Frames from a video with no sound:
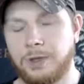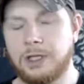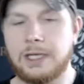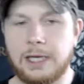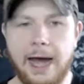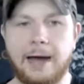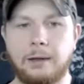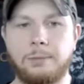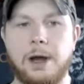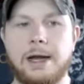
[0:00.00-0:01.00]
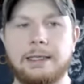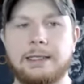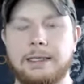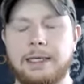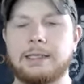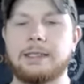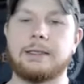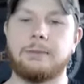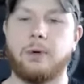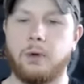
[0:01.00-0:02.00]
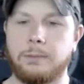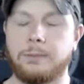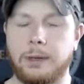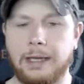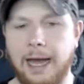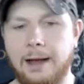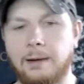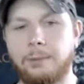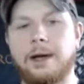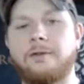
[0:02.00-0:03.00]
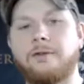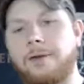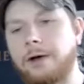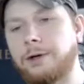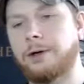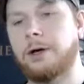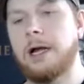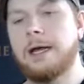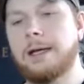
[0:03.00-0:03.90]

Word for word: You see, calibrating success is important, but calibrating failure,